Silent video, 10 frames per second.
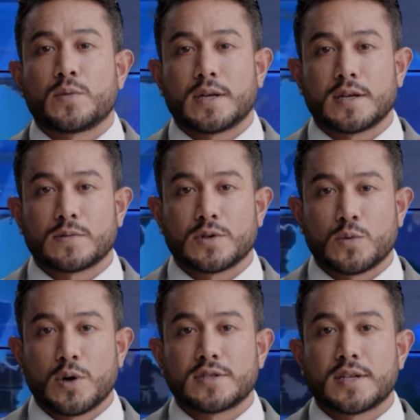welcome you
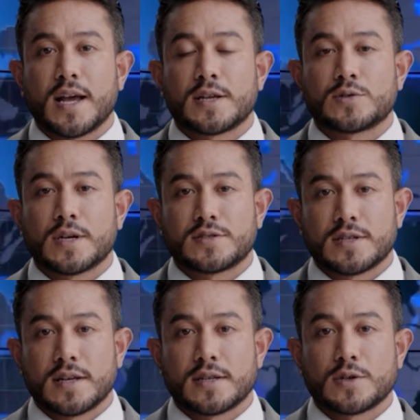watching
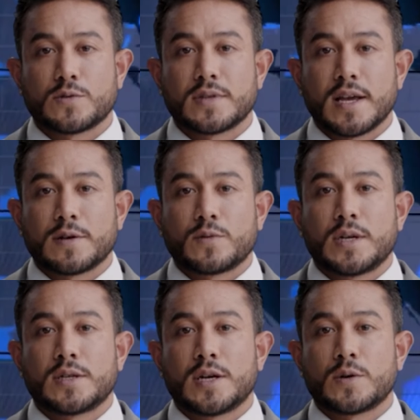Education News
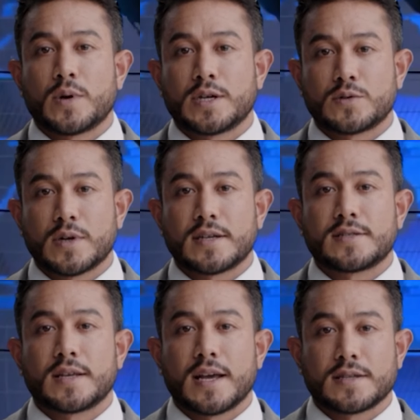Network, where you
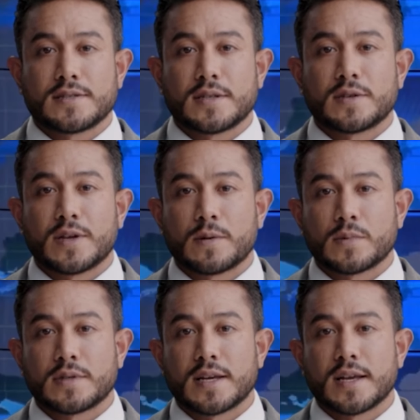gets latest
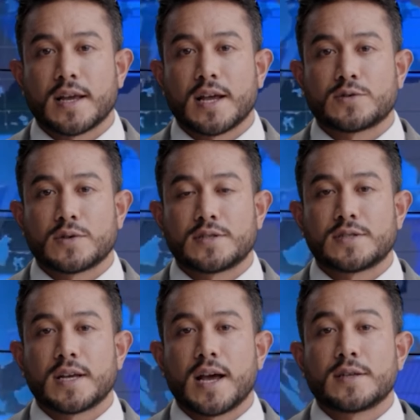development in
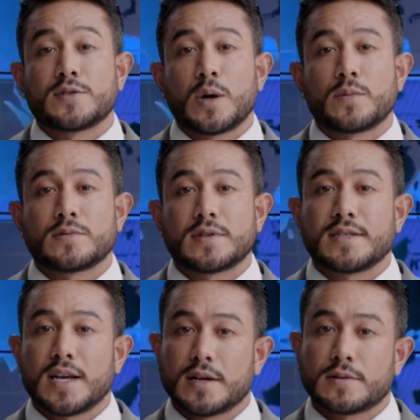education at top of
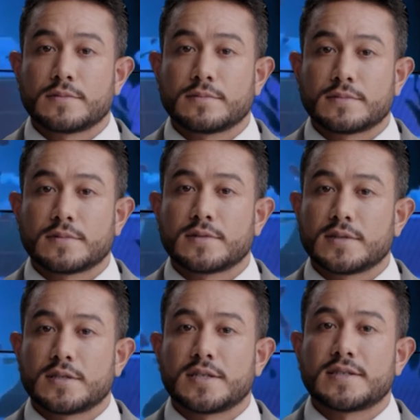this hour.
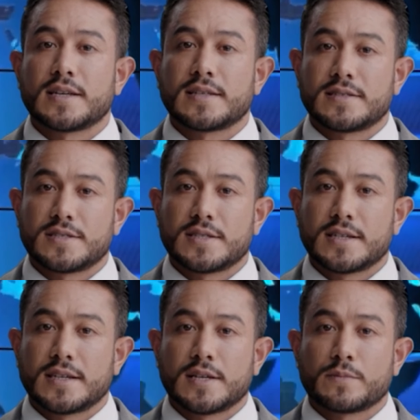This is
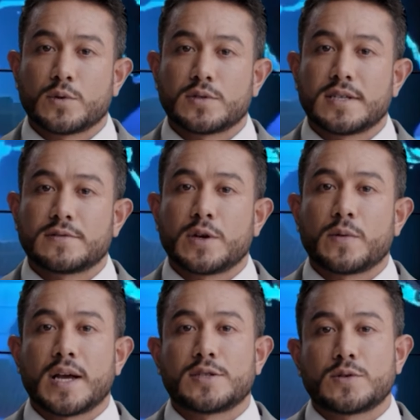G-Theme reporting from
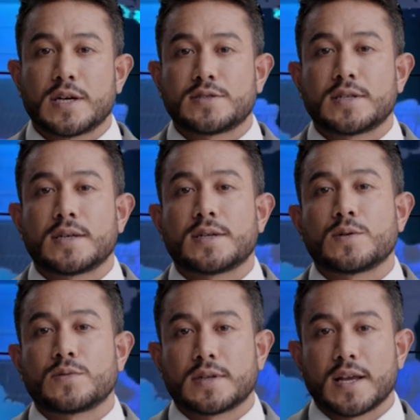Education
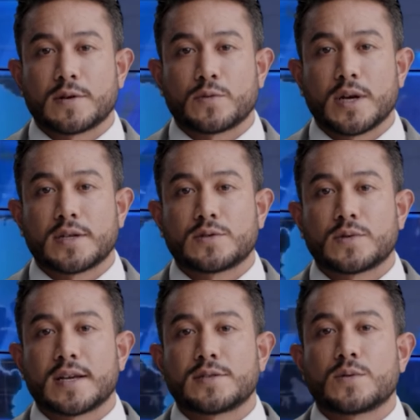News Network.
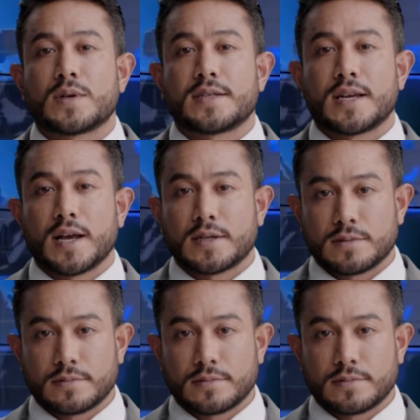Today's stories are: